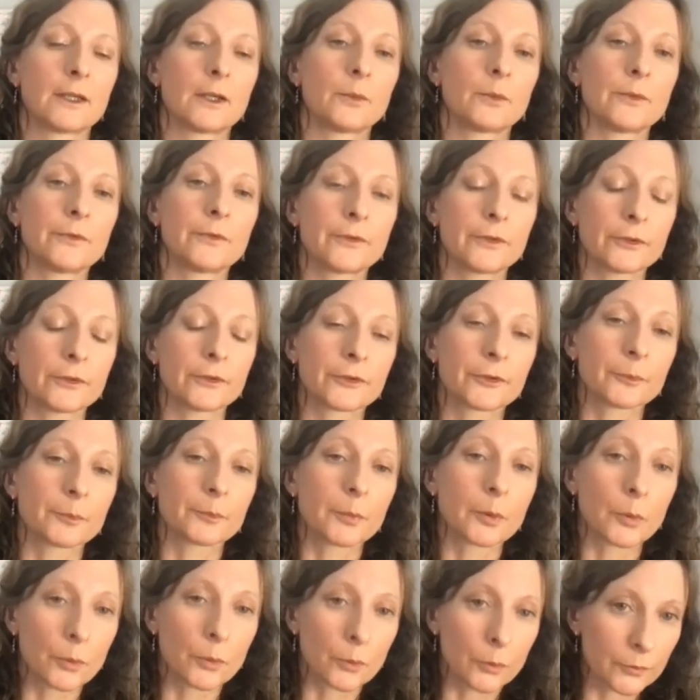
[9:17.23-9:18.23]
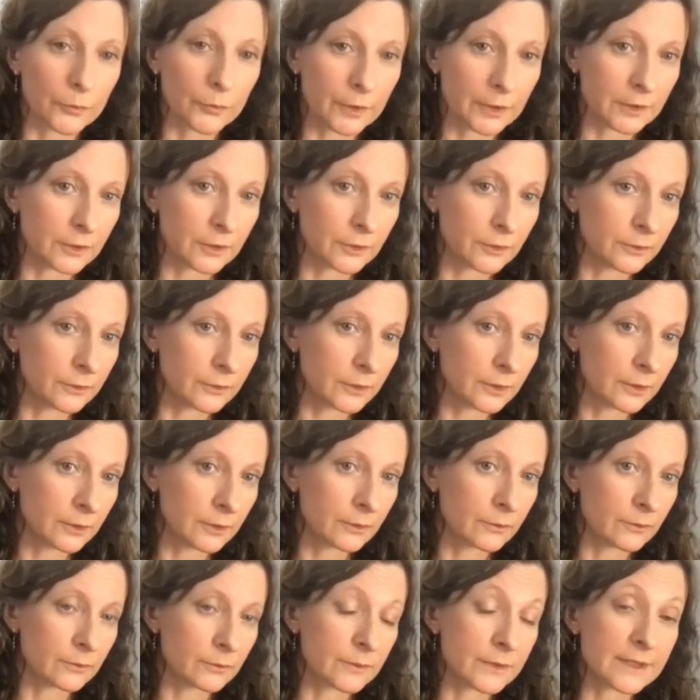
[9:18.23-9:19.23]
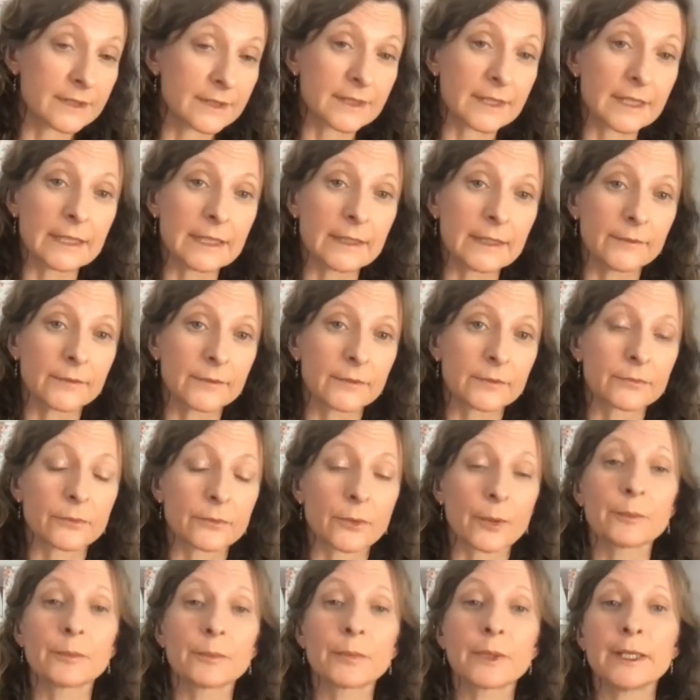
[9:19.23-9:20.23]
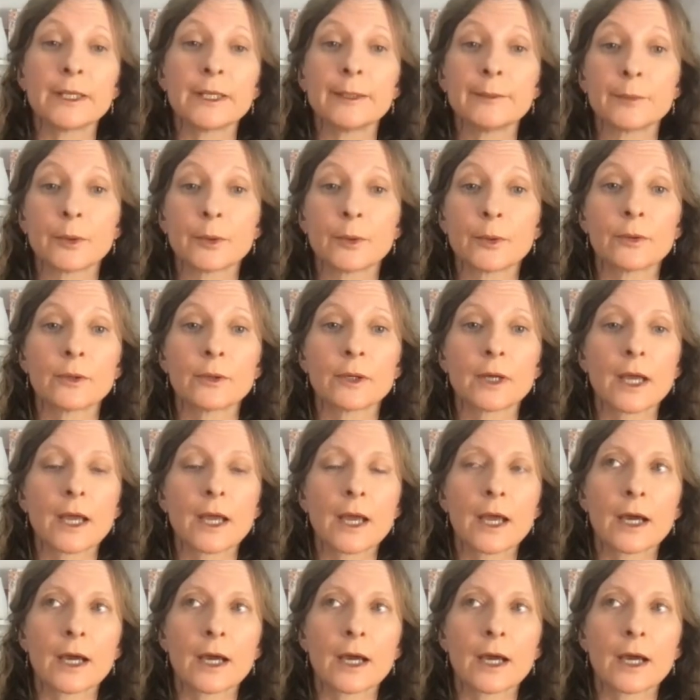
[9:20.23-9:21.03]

with the support that you'd received from people.